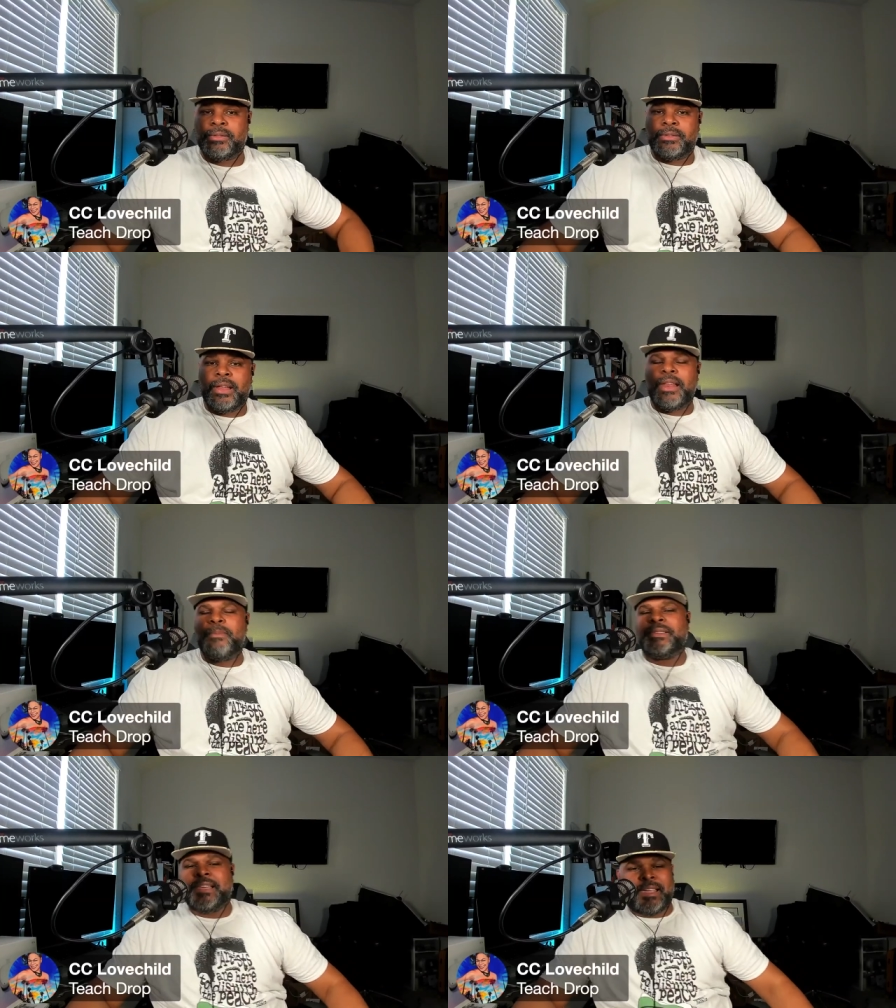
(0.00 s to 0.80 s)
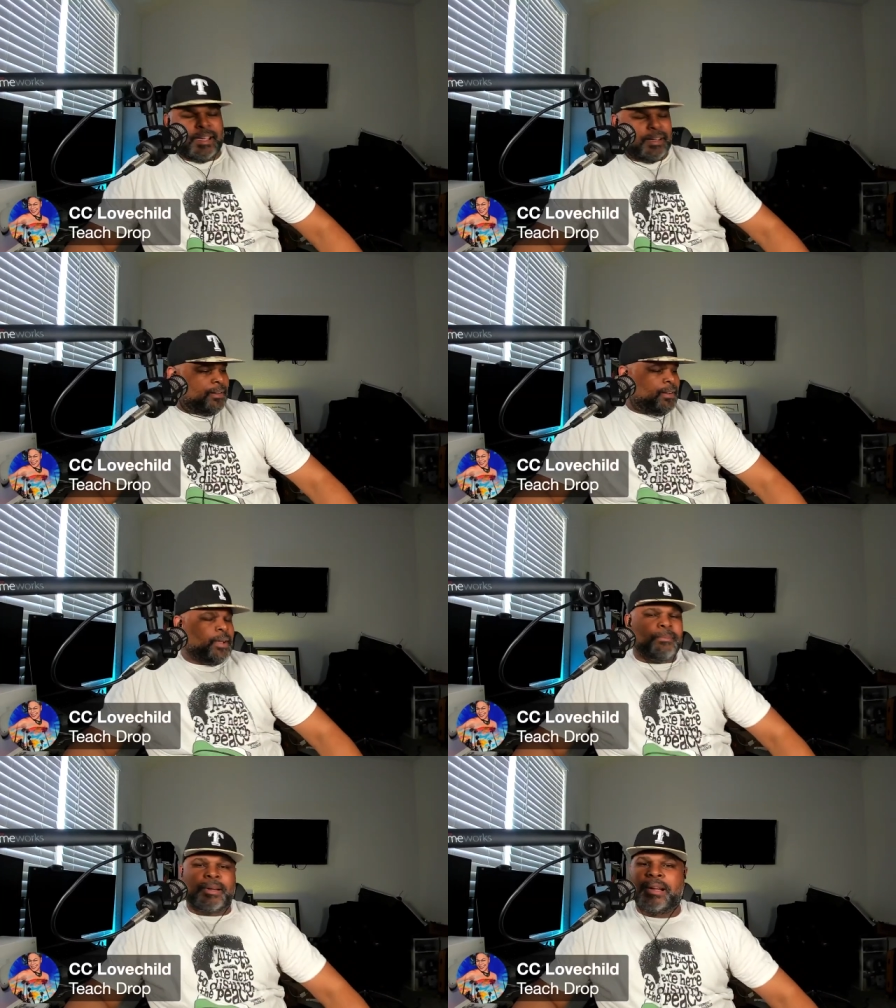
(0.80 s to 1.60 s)
let, let me say
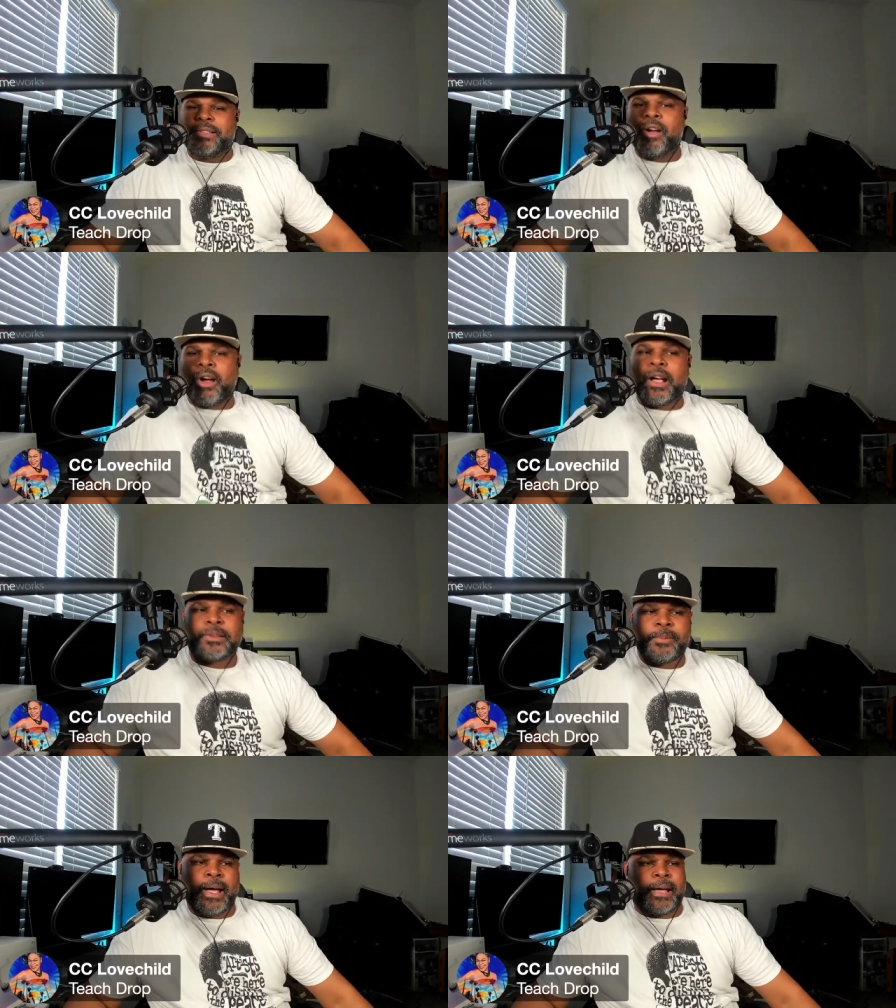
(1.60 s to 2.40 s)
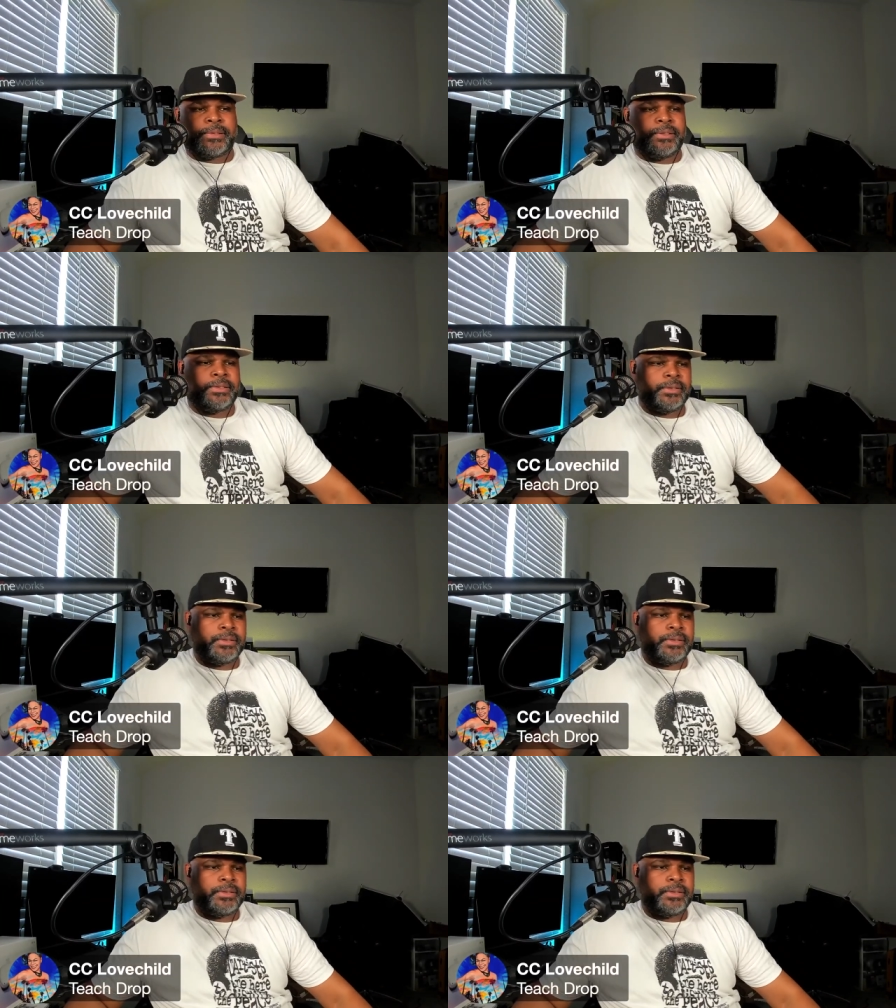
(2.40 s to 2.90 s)
that, because there are some pastors